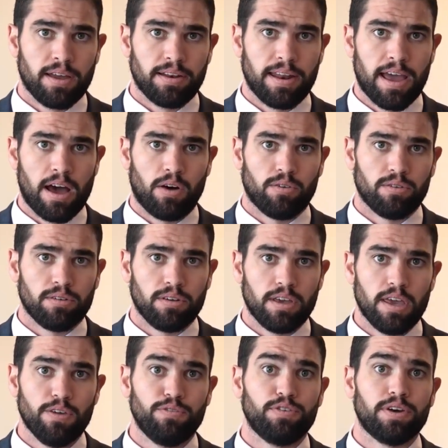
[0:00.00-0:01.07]
Now,
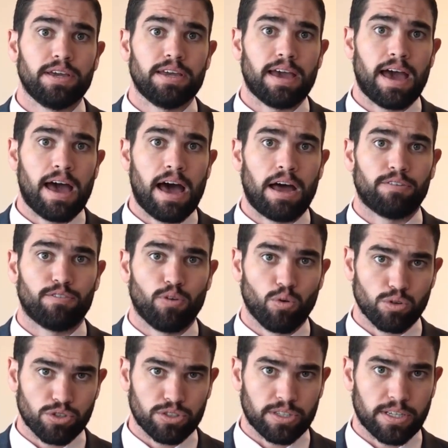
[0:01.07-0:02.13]
if we
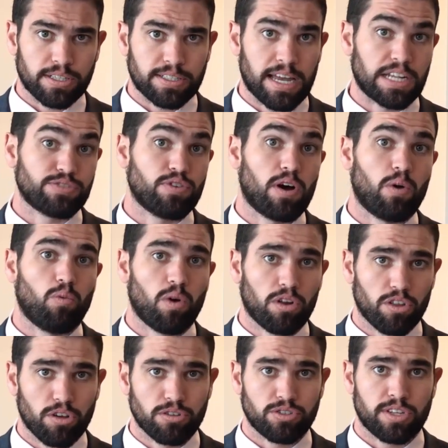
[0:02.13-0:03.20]
unfortunately satisfy one
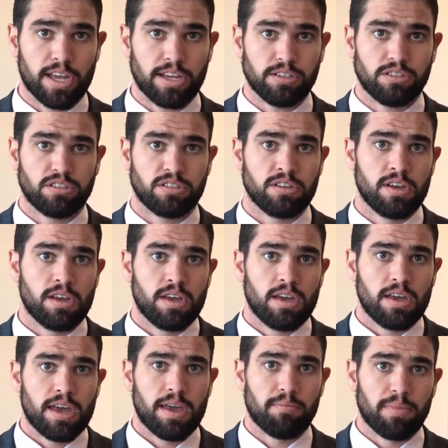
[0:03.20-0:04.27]
of those tests,
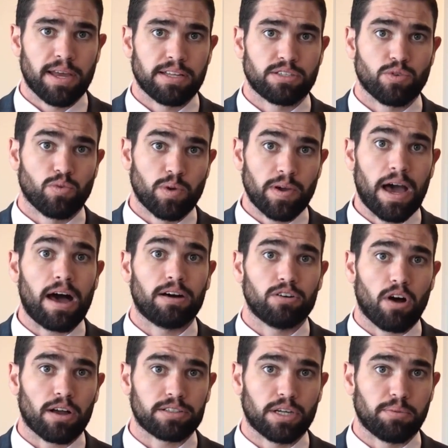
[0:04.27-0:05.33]
it means that we are
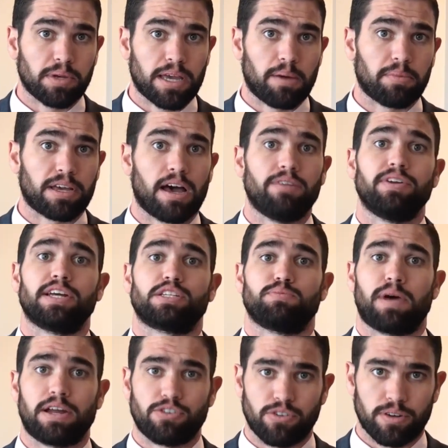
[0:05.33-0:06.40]
likely to become a covered
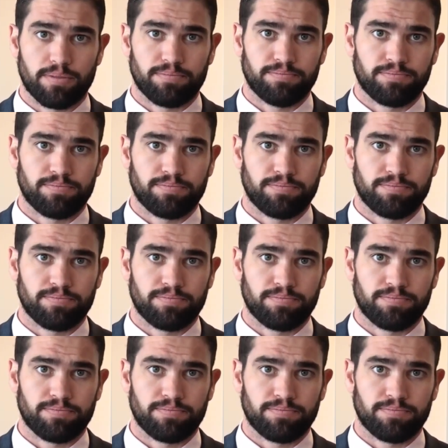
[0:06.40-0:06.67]
expatriate.